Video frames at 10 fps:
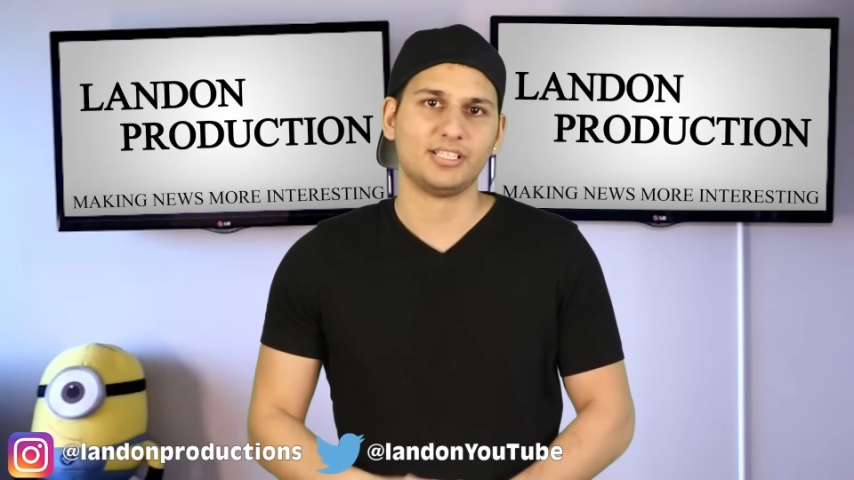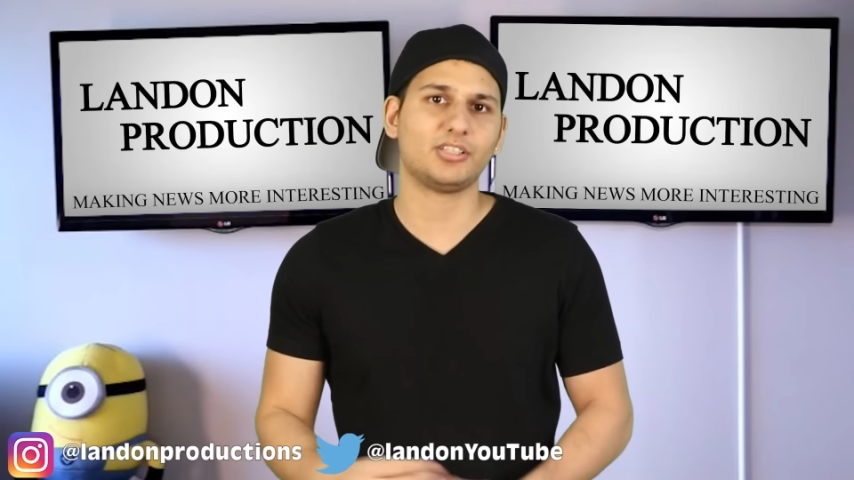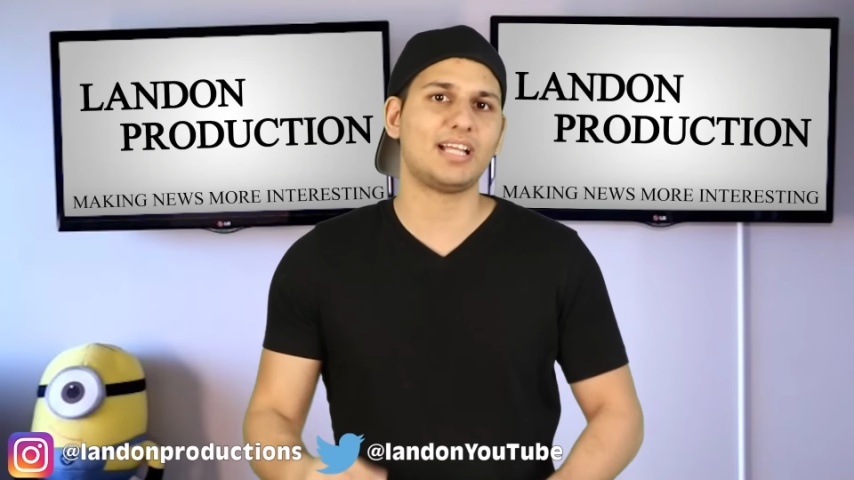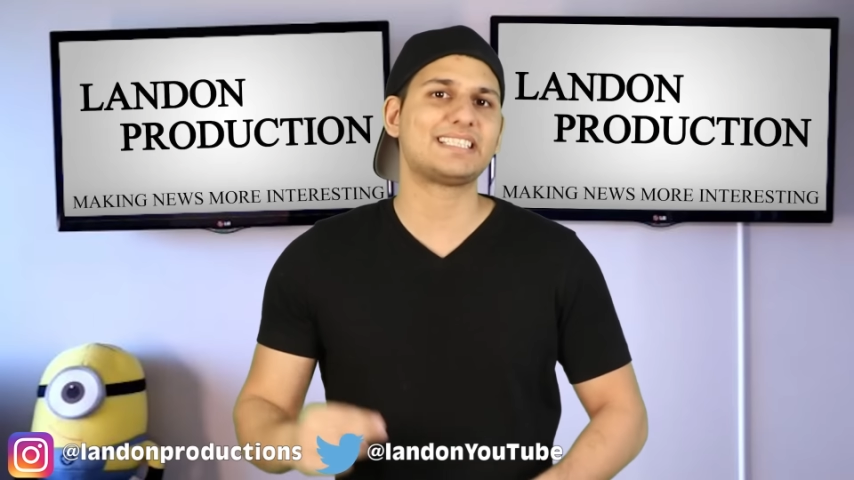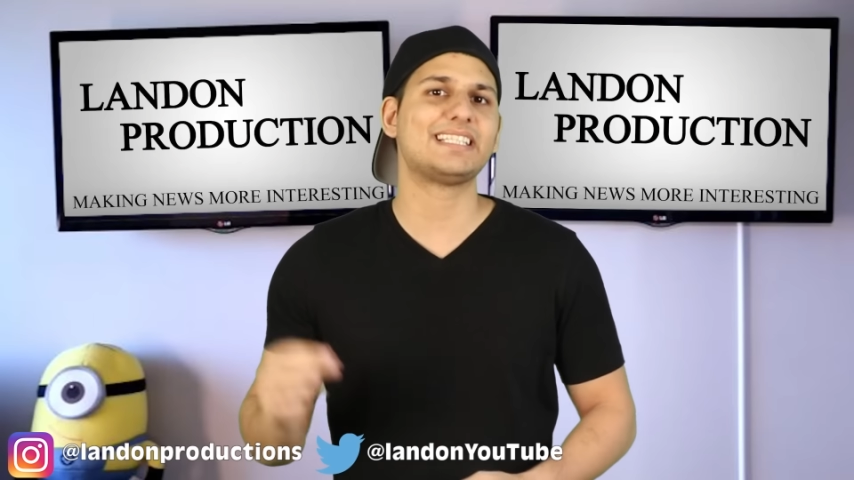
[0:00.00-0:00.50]
The
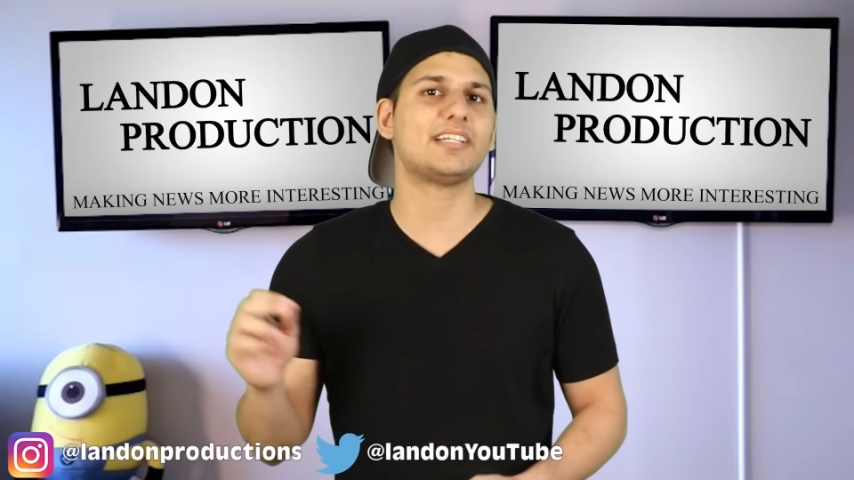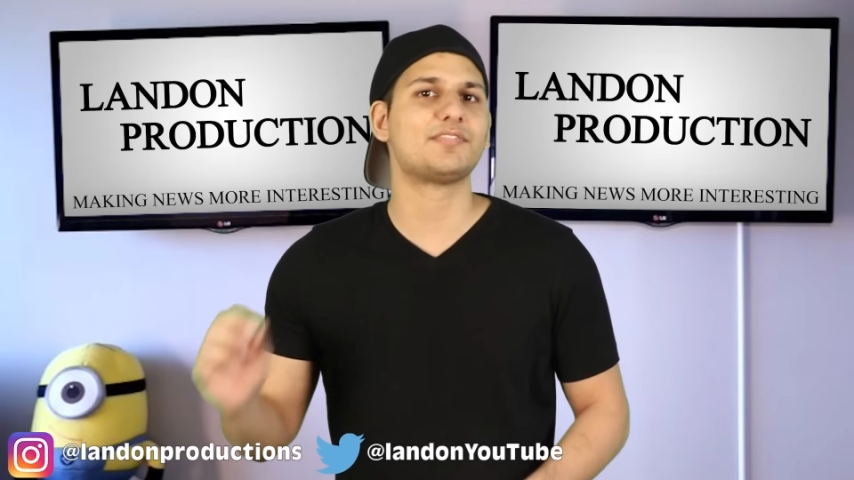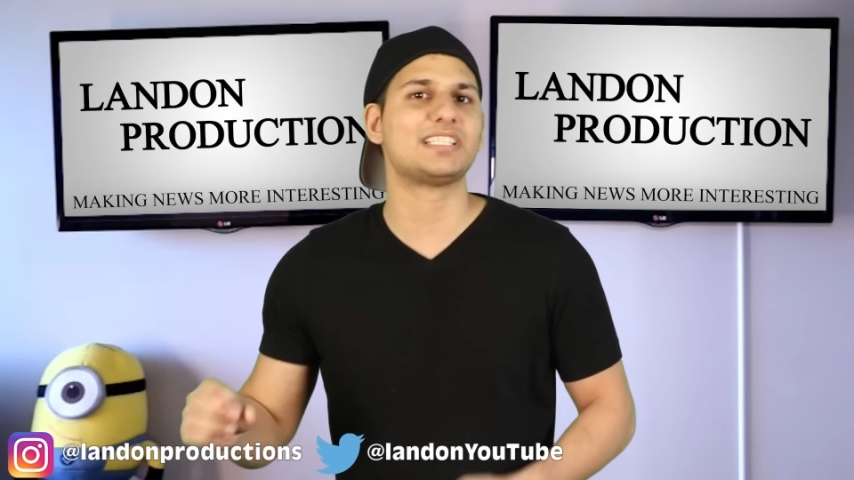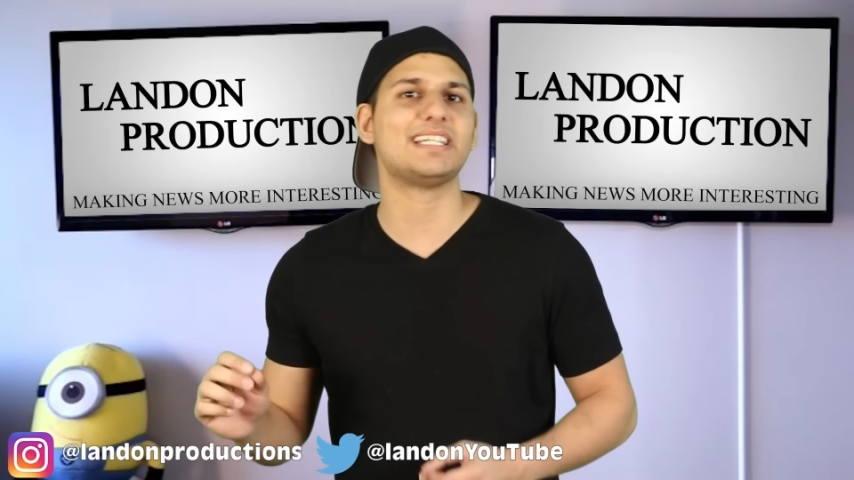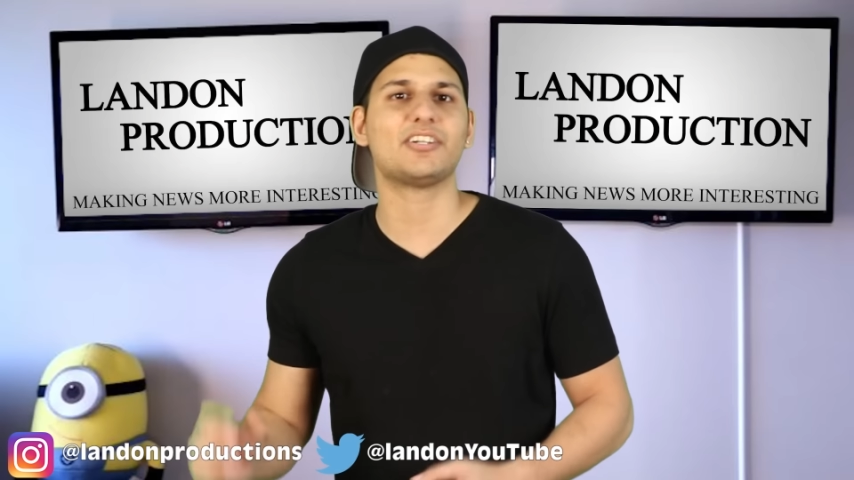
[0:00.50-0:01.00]
Lost City
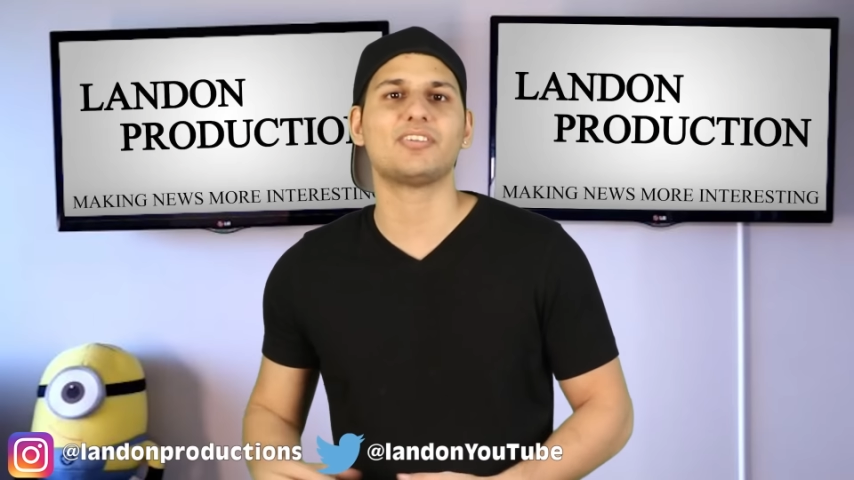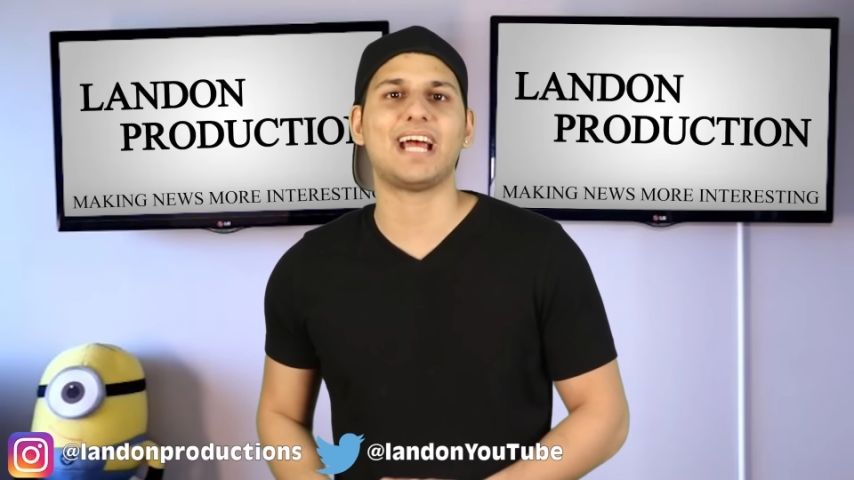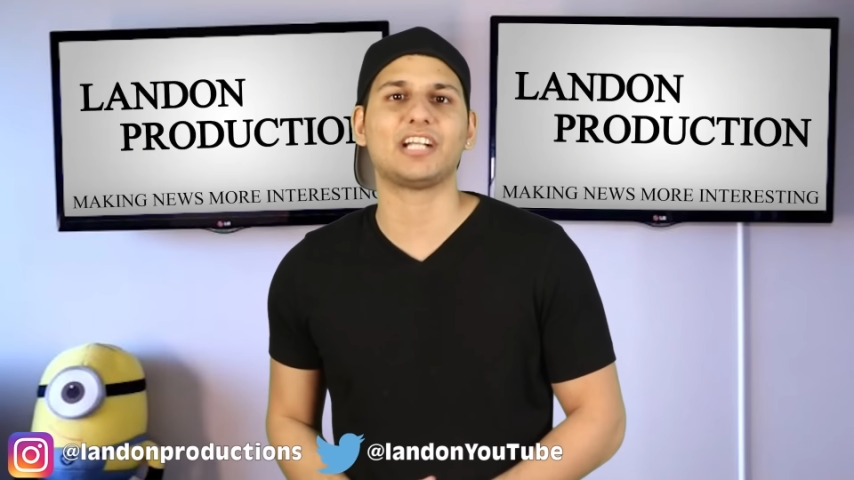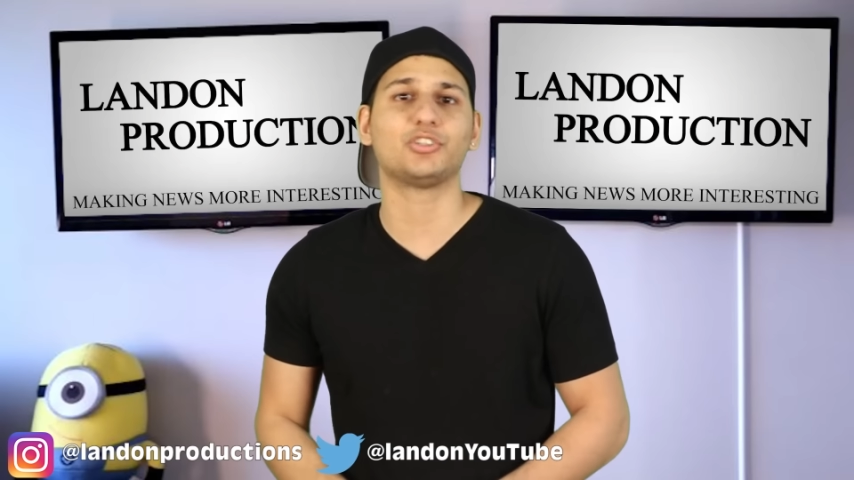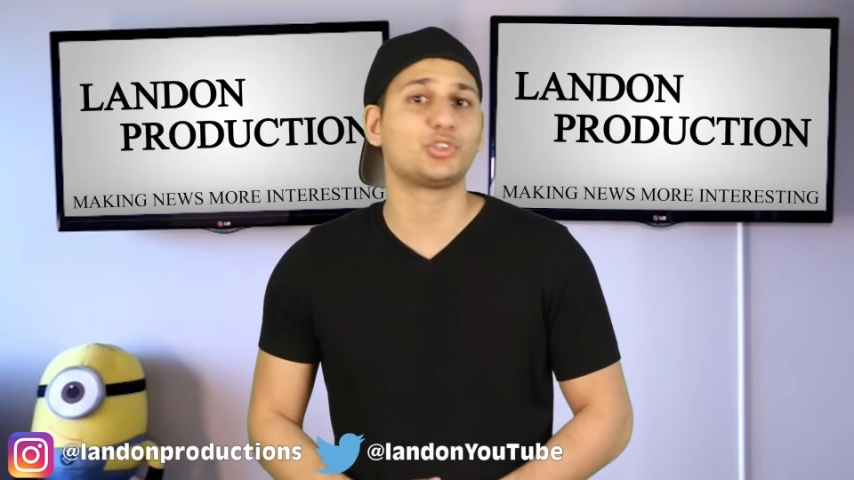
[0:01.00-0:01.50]
of Z
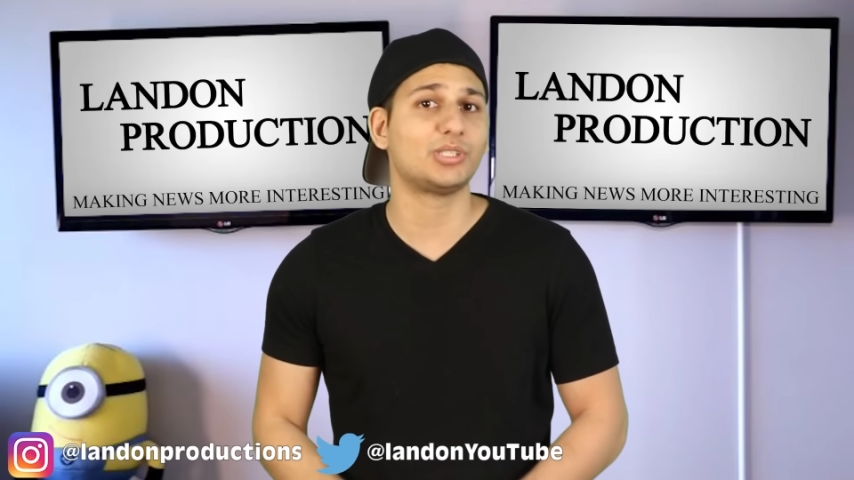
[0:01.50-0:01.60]
International